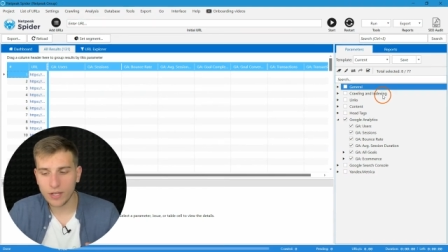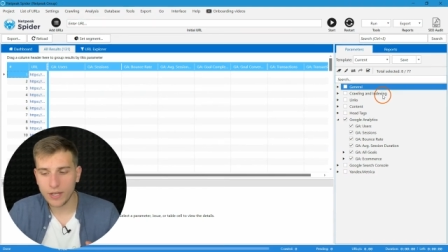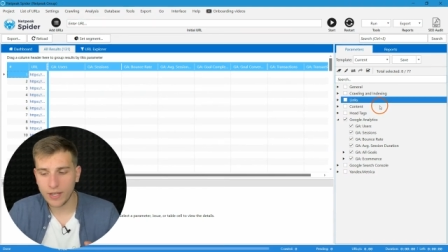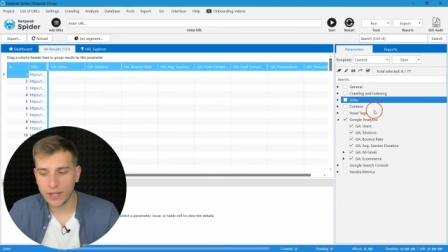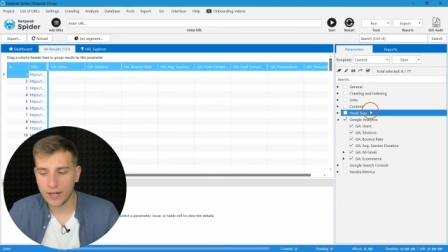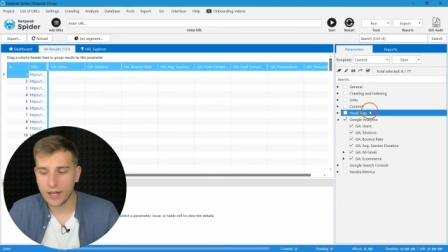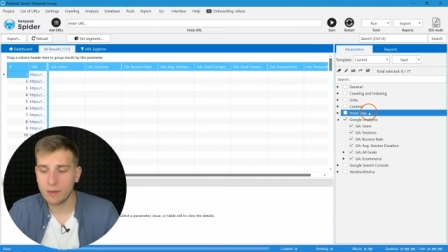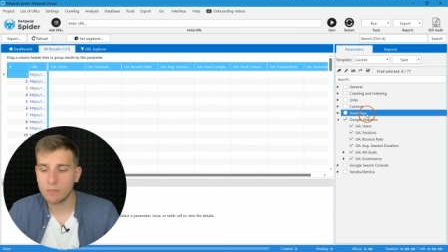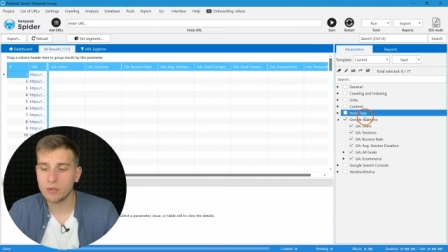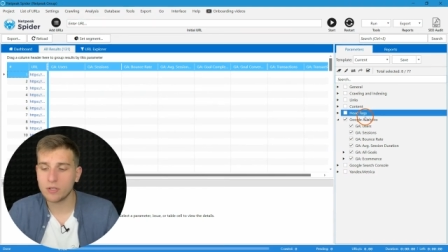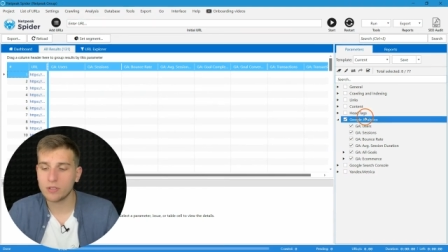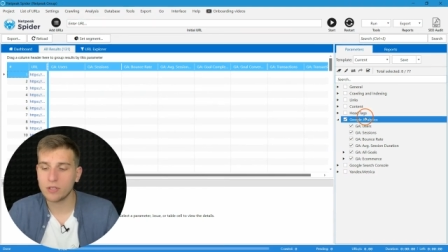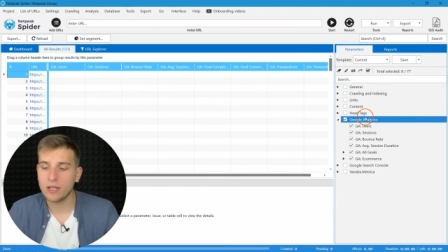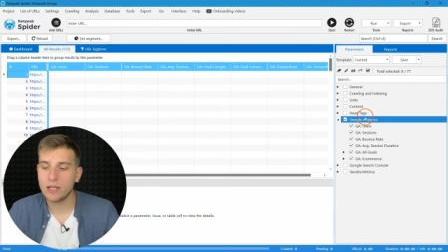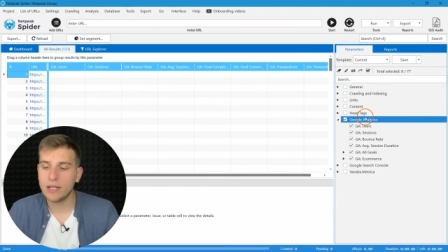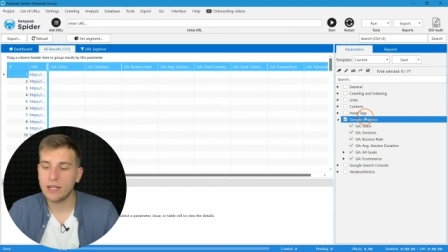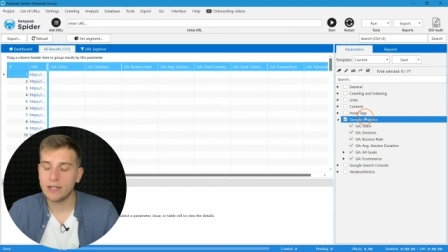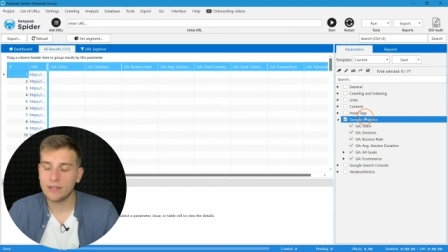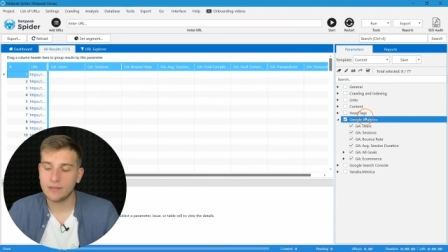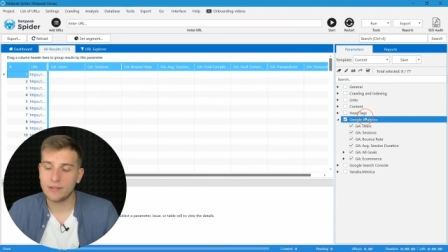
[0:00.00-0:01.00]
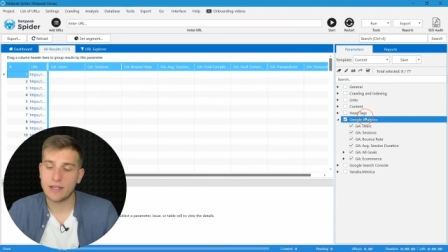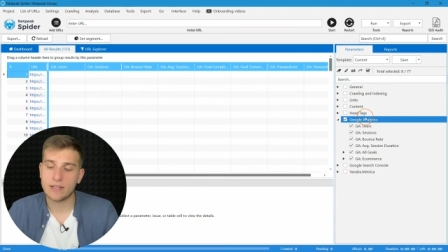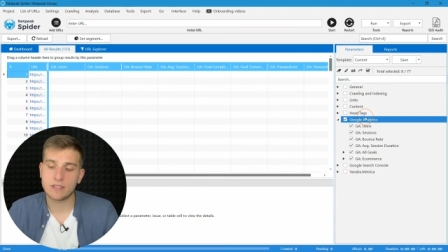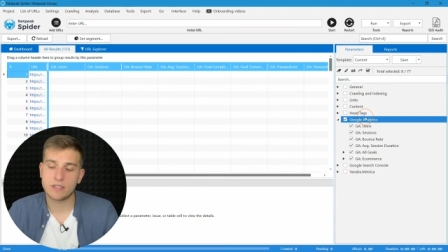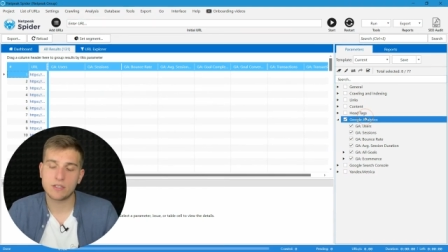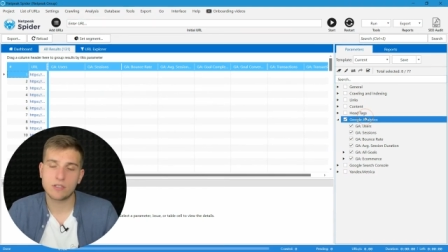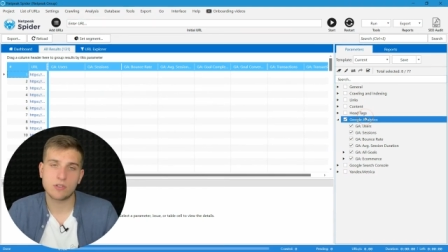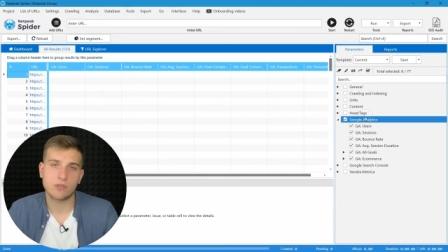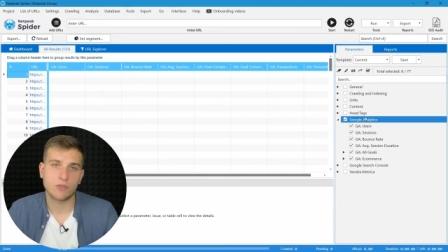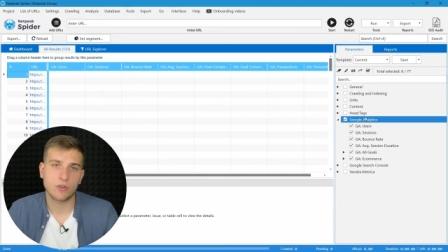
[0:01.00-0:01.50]
Enable
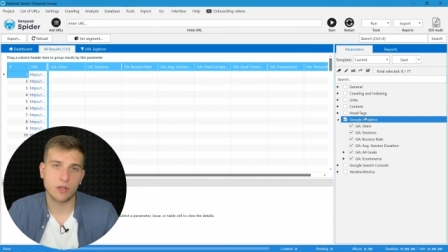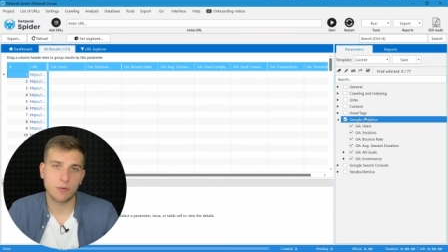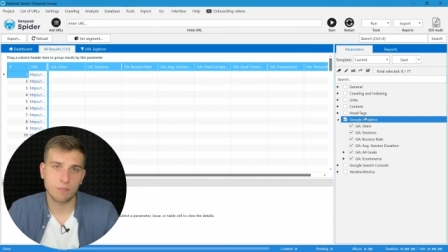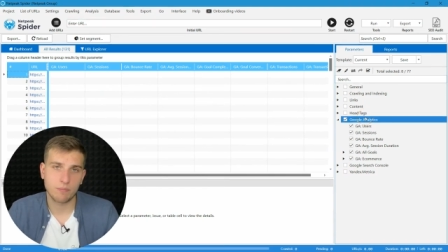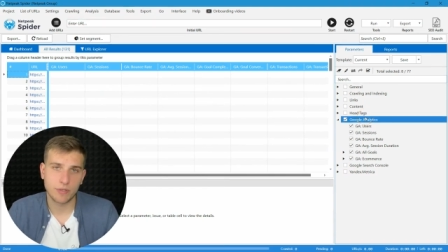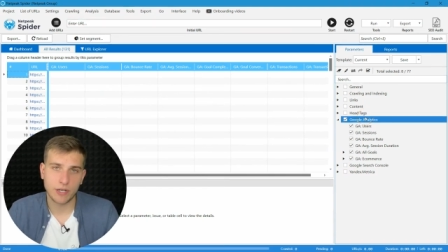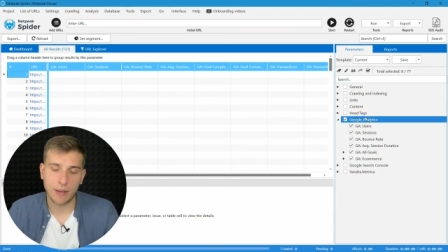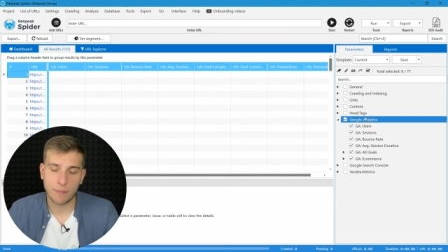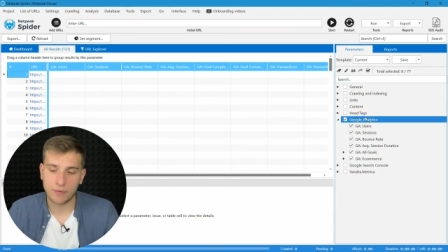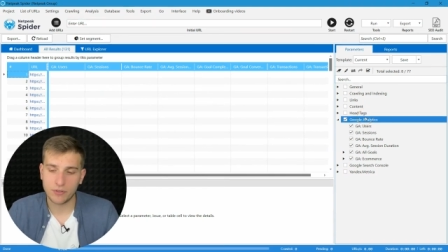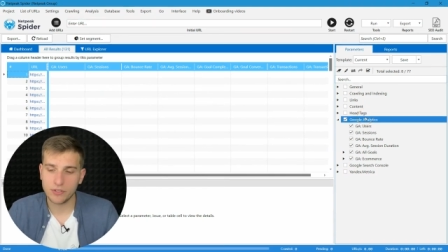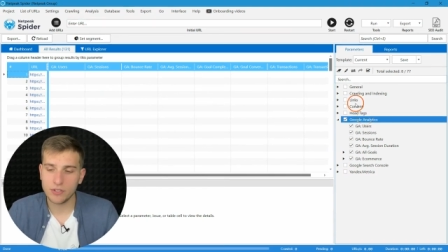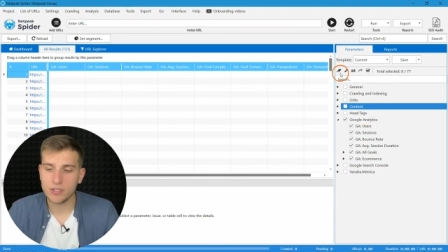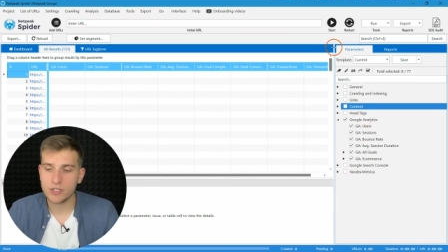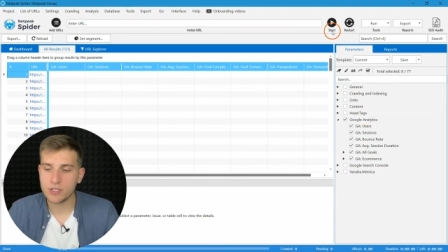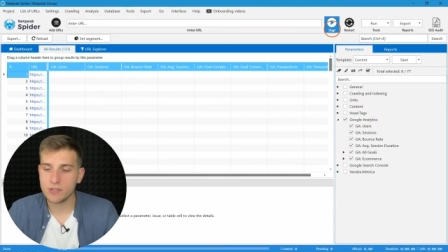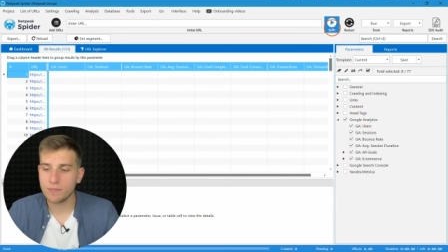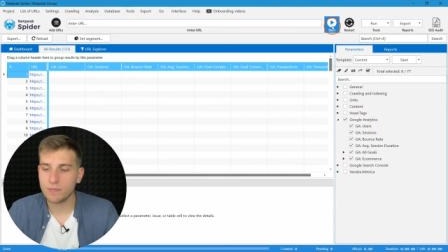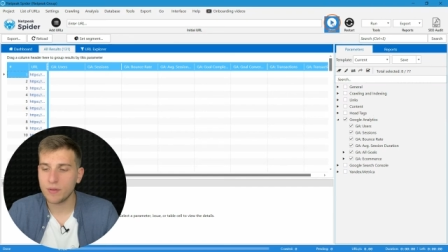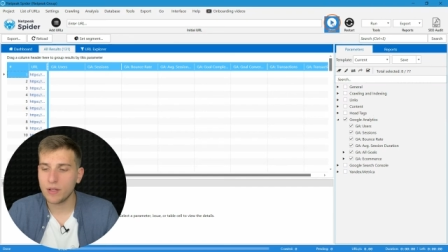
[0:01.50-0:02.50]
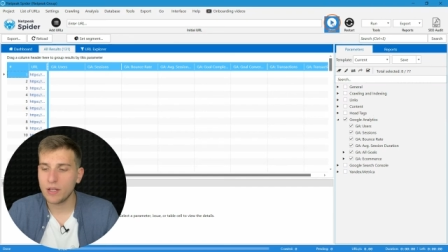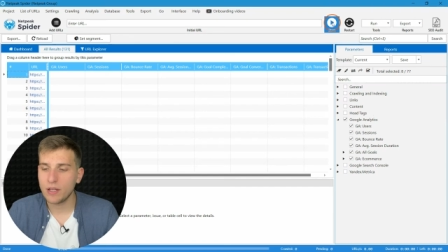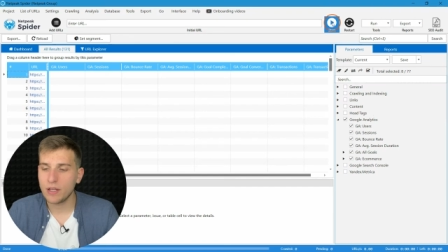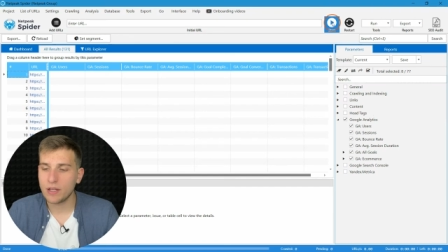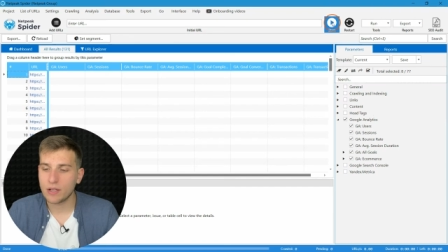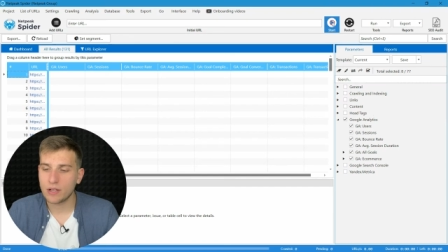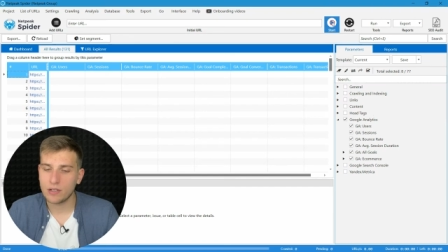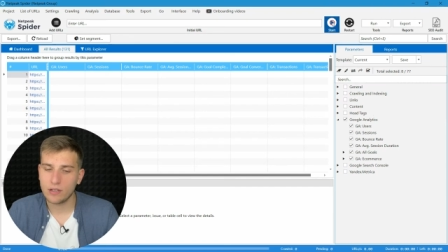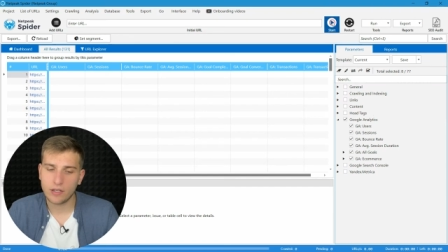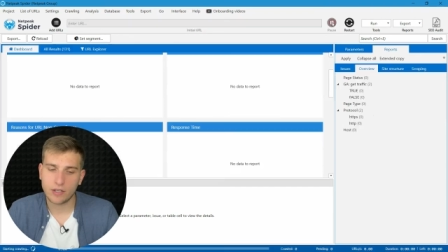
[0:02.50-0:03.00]
necessary parameters,
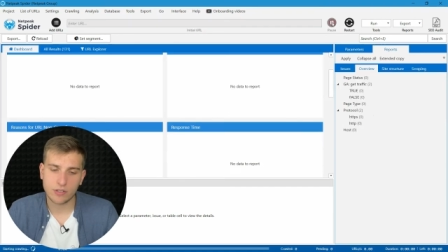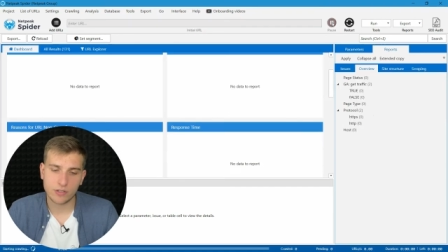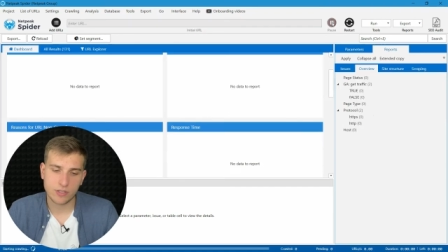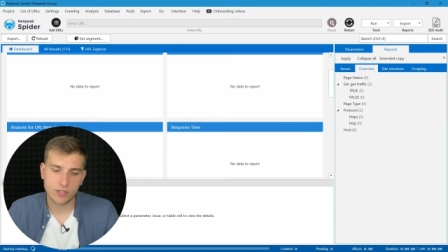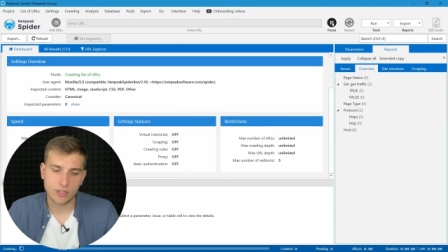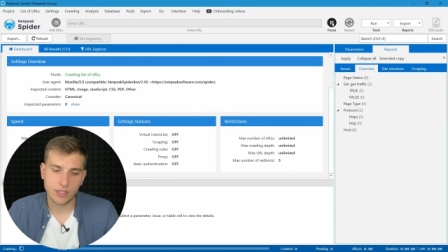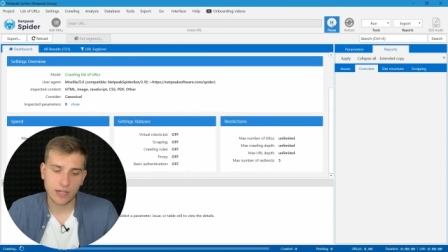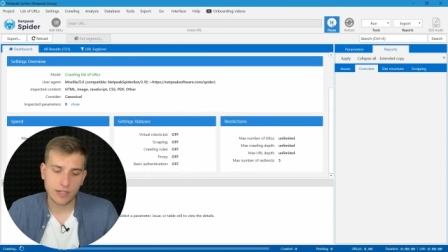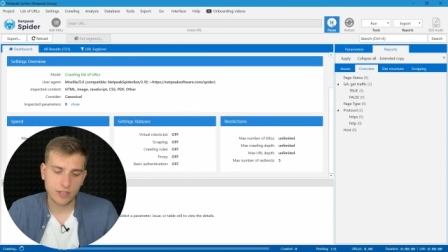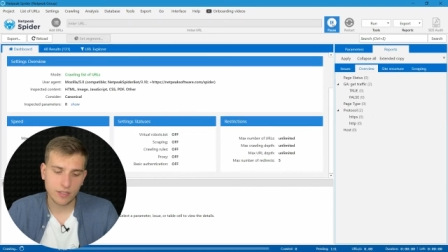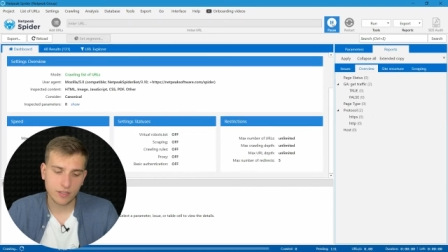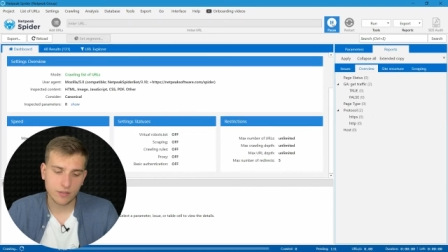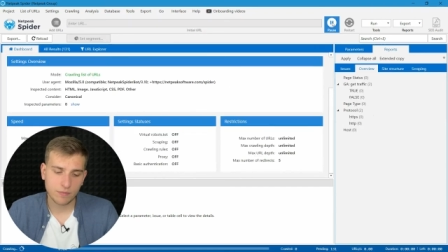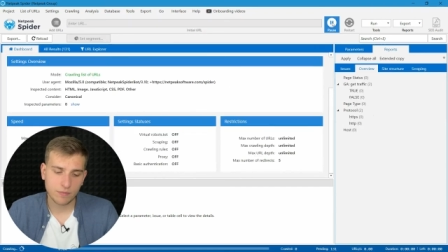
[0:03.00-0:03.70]
click on Start.